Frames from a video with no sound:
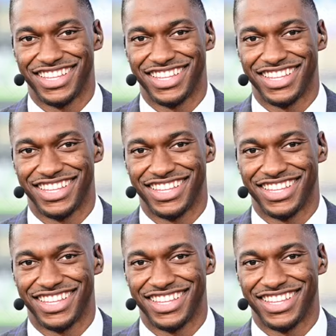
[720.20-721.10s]

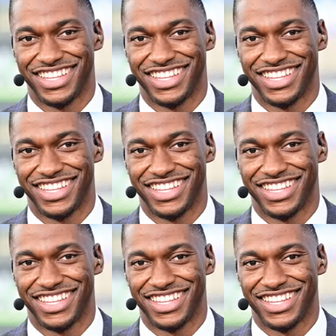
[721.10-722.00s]

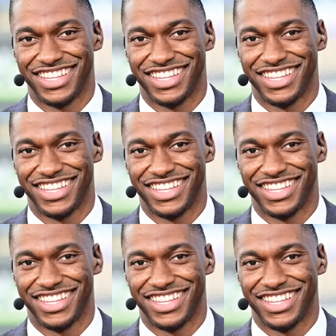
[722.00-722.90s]

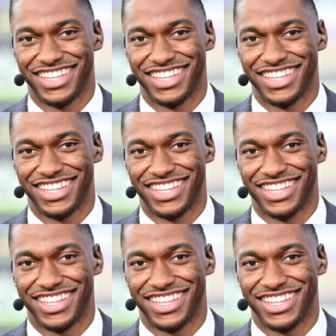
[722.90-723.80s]

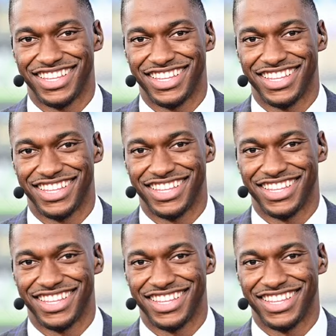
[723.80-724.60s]
(silent)